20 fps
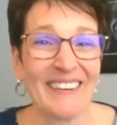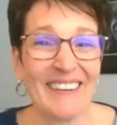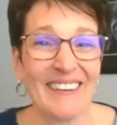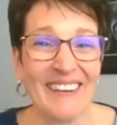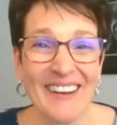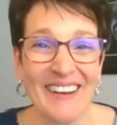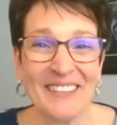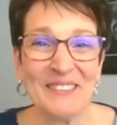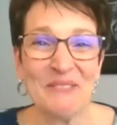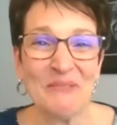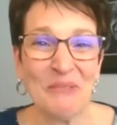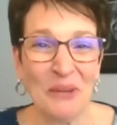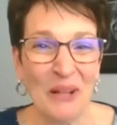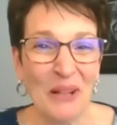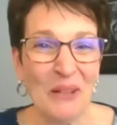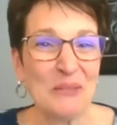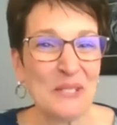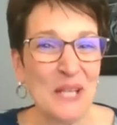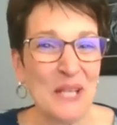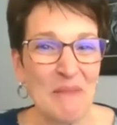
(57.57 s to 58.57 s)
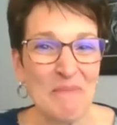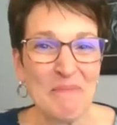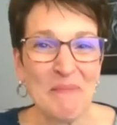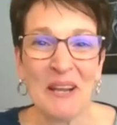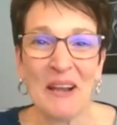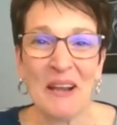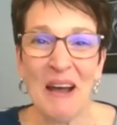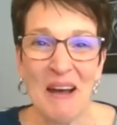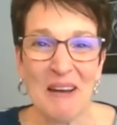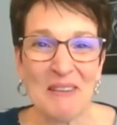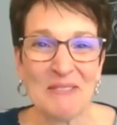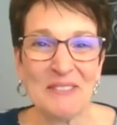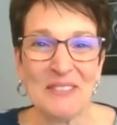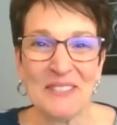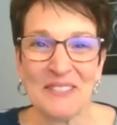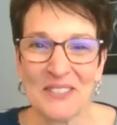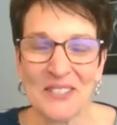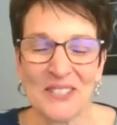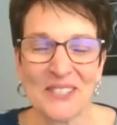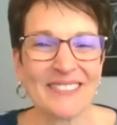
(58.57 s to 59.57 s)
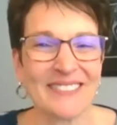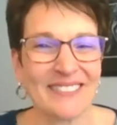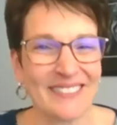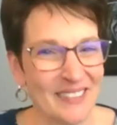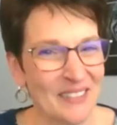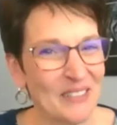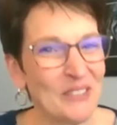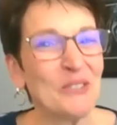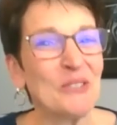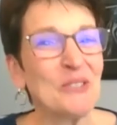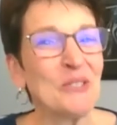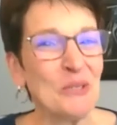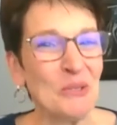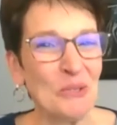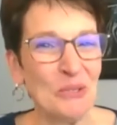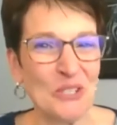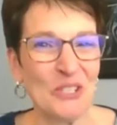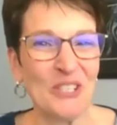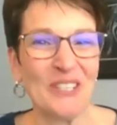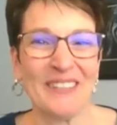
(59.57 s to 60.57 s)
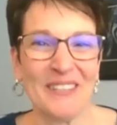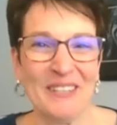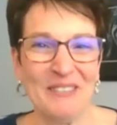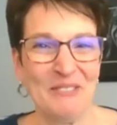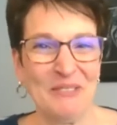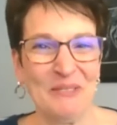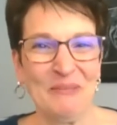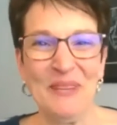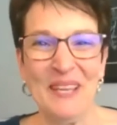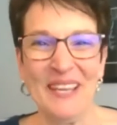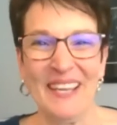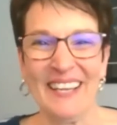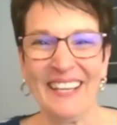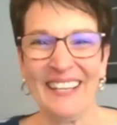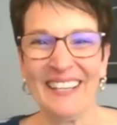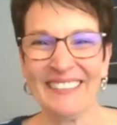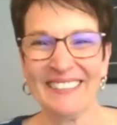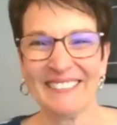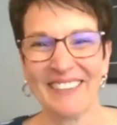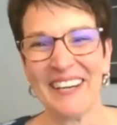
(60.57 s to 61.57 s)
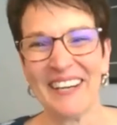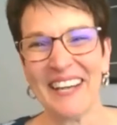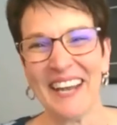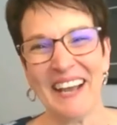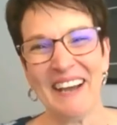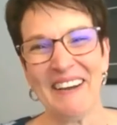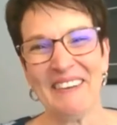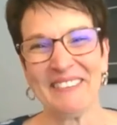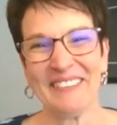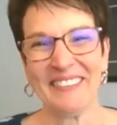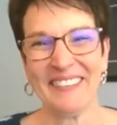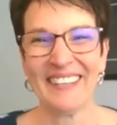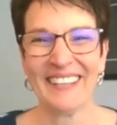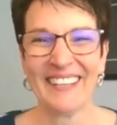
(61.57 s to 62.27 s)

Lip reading: on while I was having my coffee. Just a little too chilly for me right now.